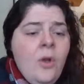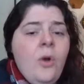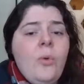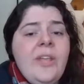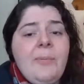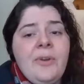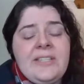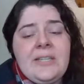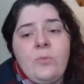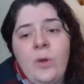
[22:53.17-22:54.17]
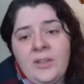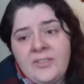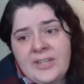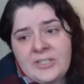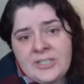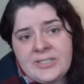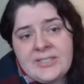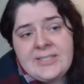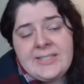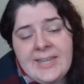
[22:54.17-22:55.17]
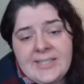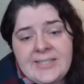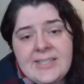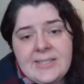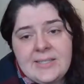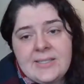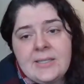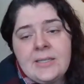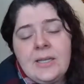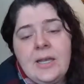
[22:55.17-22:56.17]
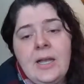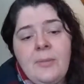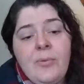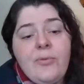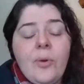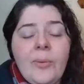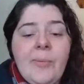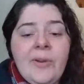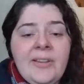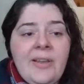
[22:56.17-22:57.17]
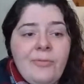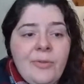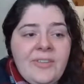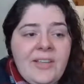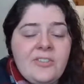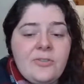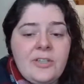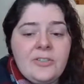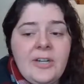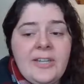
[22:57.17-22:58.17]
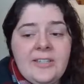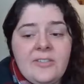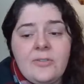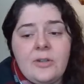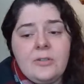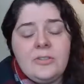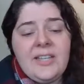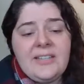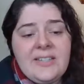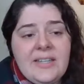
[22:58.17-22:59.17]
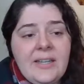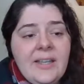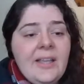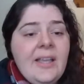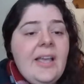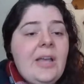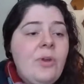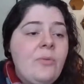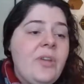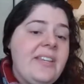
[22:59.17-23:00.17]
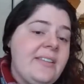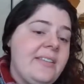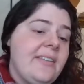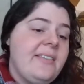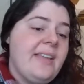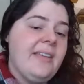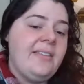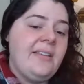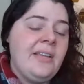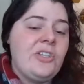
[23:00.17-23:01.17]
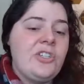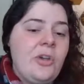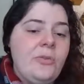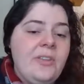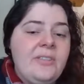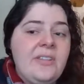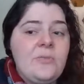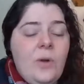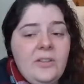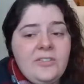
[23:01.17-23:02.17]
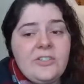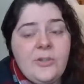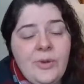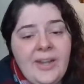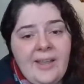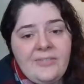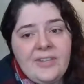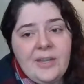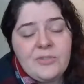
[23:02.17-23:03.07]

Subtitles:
We printed wall sections to test this before we printed that full-size structure and did structural testing. And when we did this testing, it showed that these walls are 2.5 times